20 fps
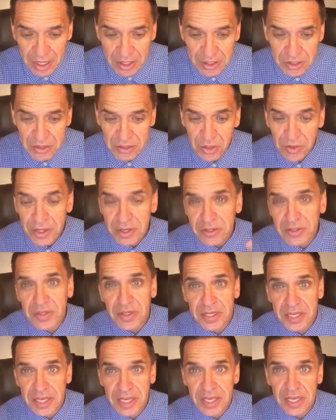So here's the
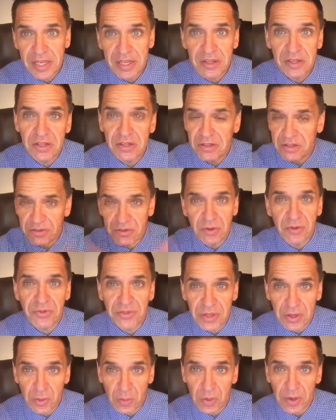key to this whole
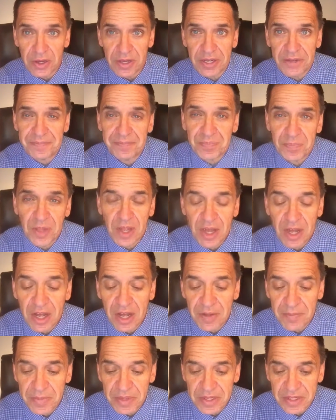thing working,
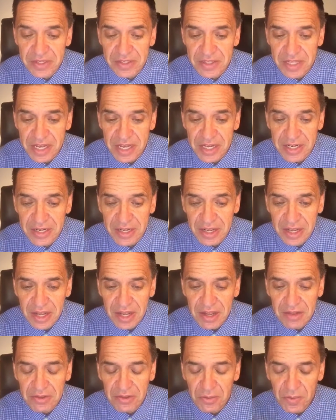is that
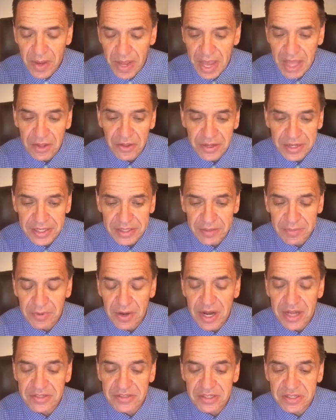the way I look at the
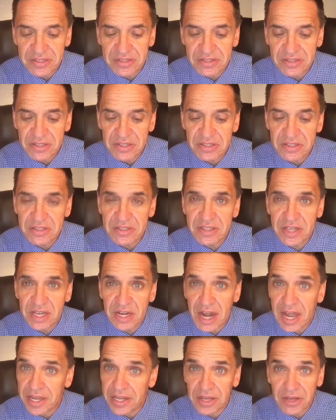process is that
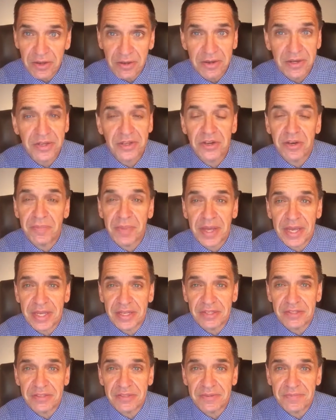I can go at your
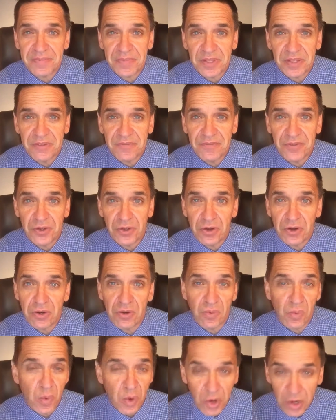pace. If you're
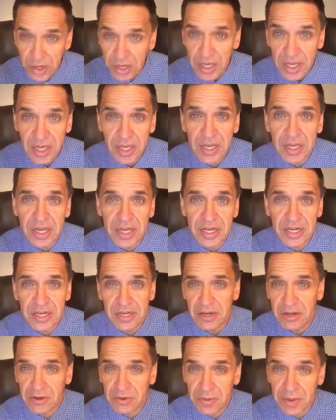working and
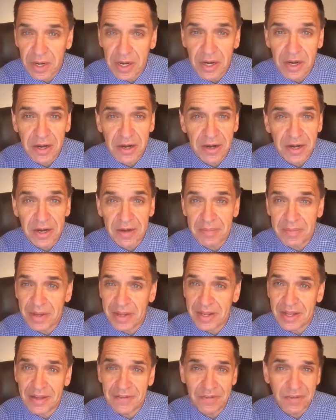in a career and
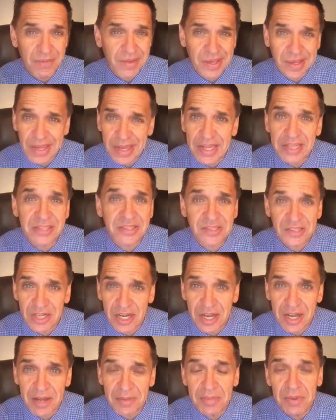might have a big ass
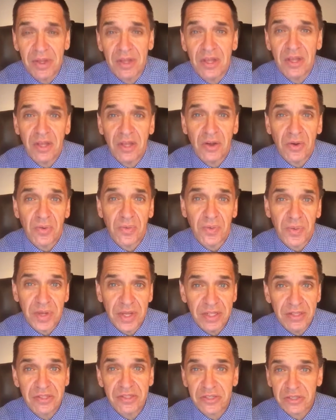job, we
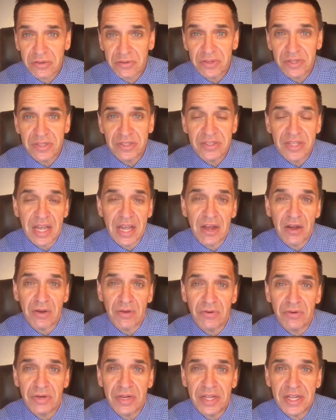can slow this
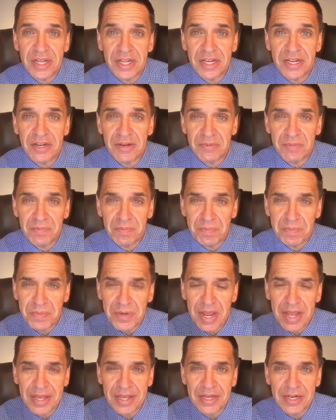down and
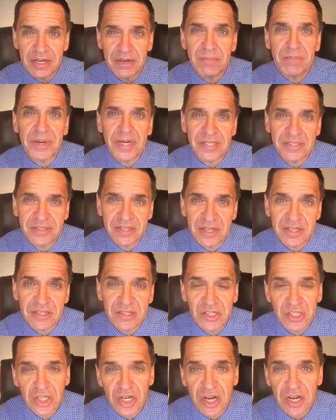take it in
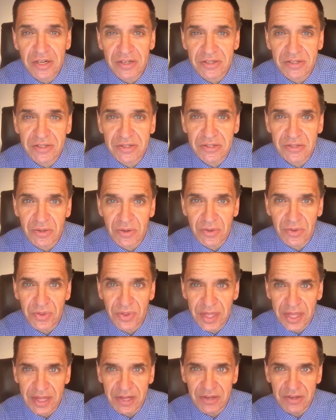bite-sized chunks so
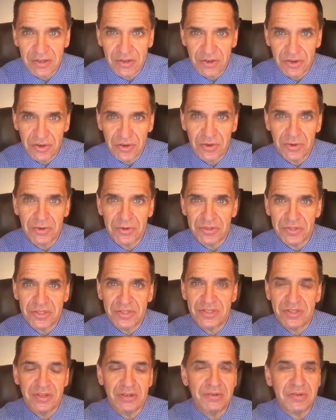that you
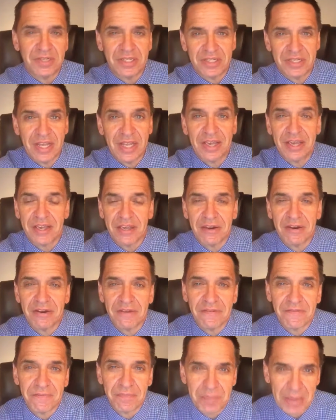still can take care
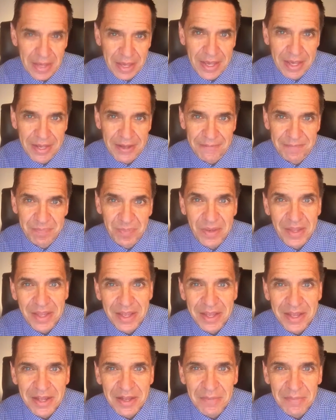of paying
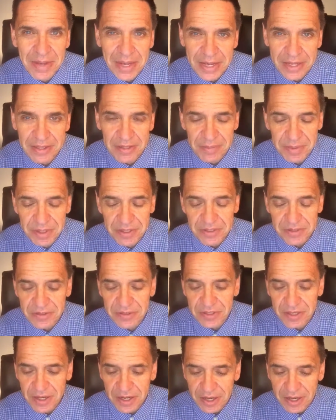the bills.